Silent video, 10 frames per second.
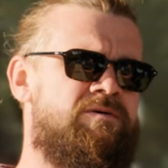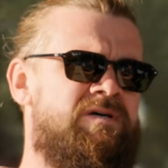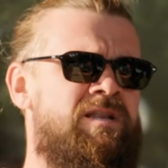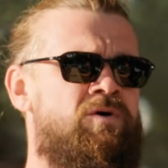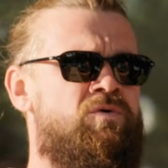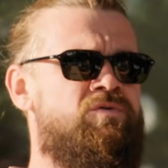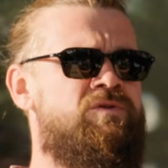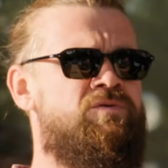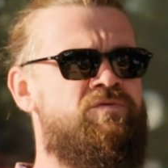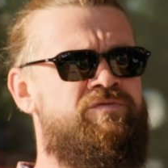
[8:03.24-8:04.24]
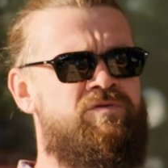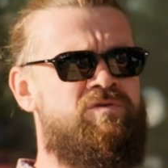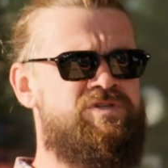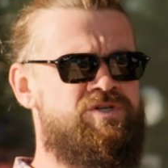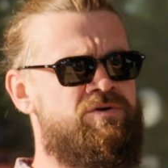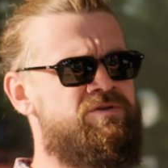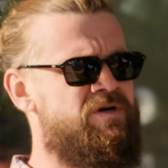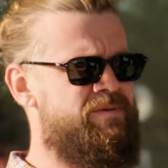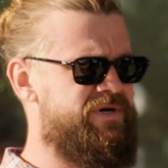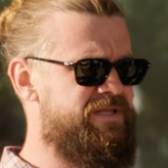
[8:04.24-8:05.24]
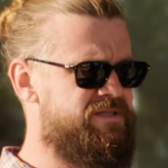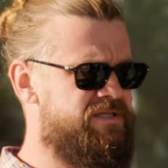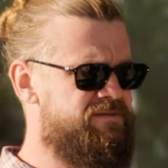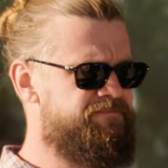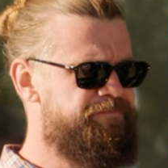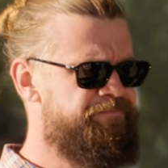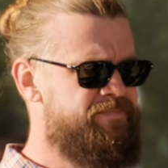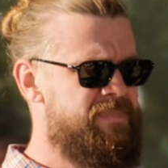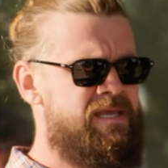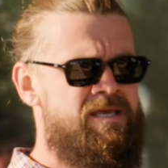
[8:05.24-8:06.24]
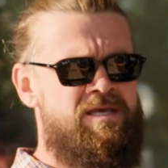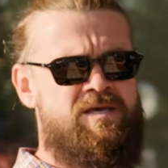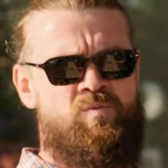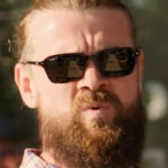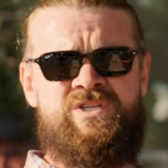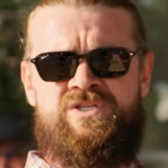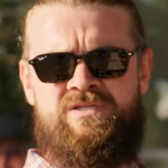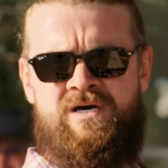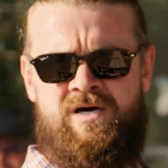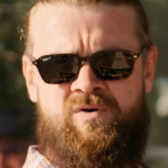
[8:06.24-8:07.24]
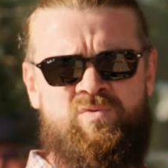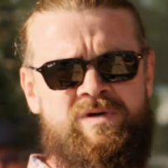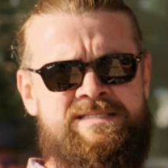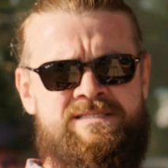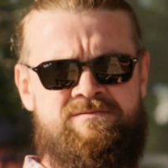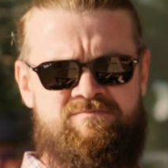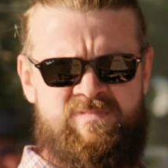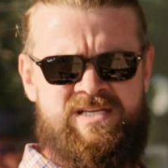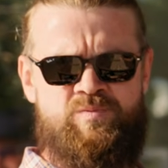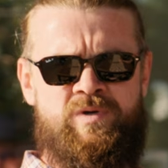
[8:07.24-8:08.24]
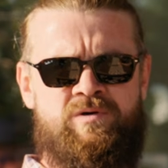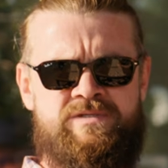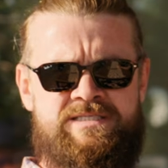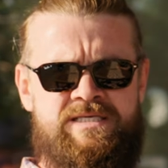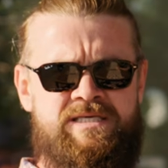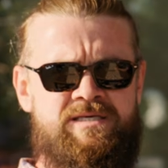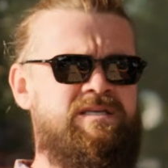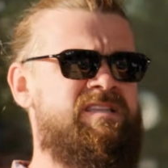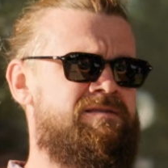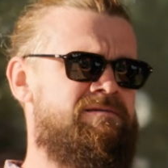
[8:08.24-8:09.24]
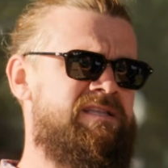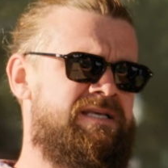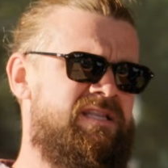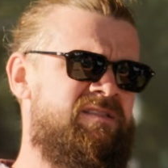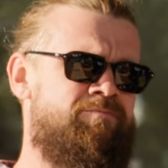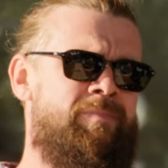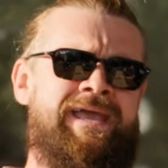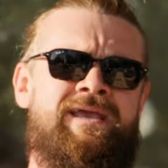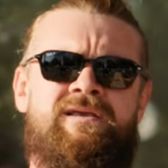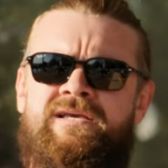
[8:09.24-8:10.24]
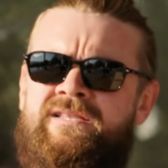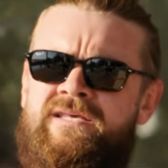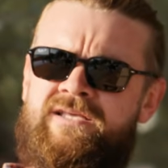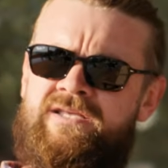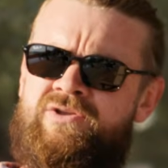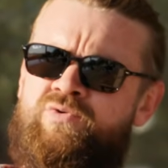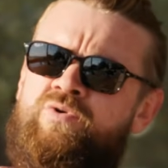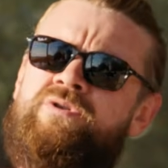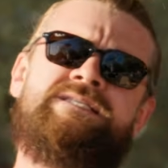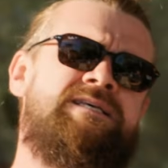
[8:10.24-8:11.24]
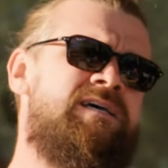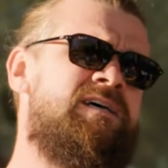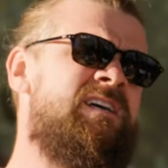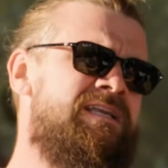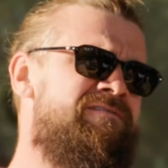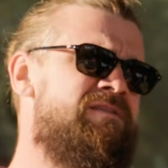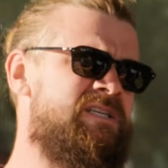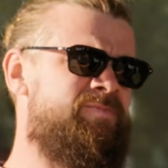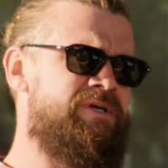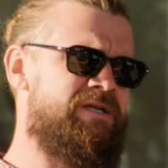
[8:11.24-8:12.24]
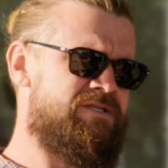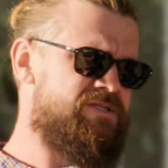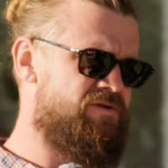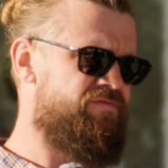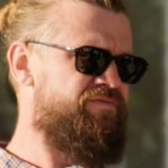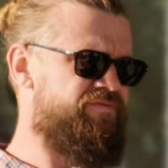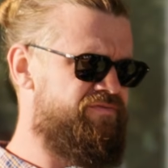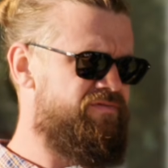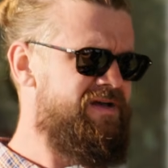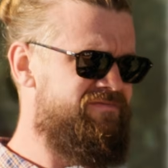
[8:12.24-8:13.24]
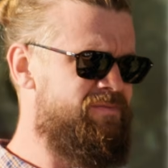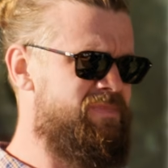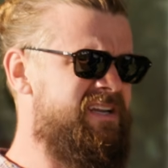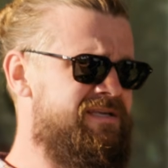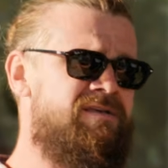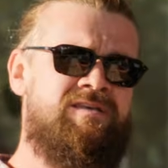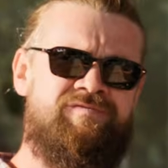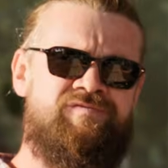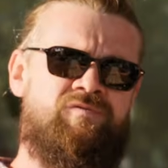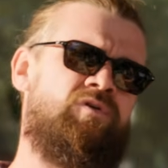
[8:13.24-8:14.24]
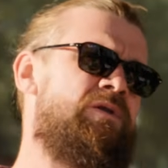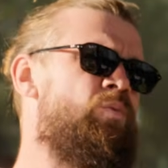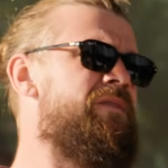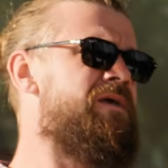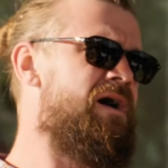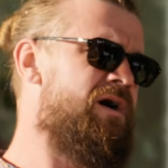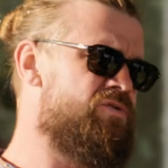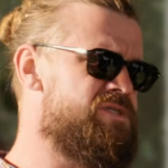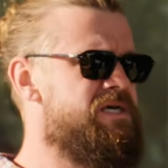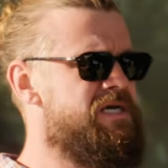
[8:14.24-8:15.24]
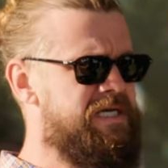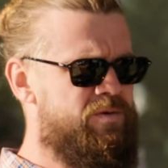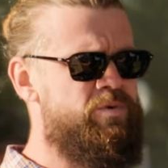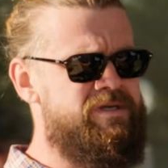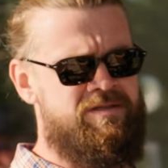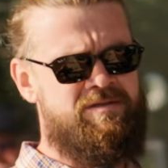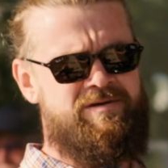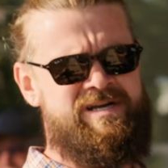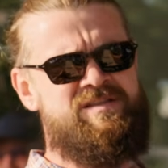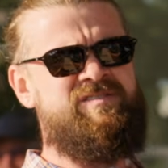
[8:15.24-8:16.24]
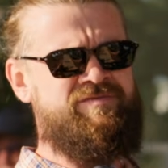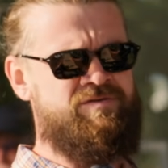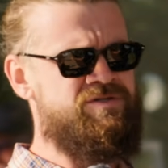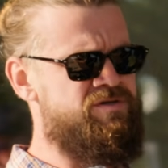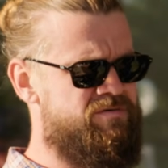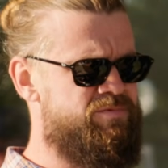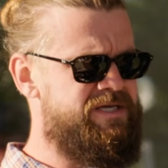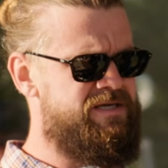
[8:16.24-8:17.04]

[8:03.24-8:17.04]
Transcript: allow for short-term rental, which now, as we all see, it can ruin the living experience of everybody. If only one house will rent for short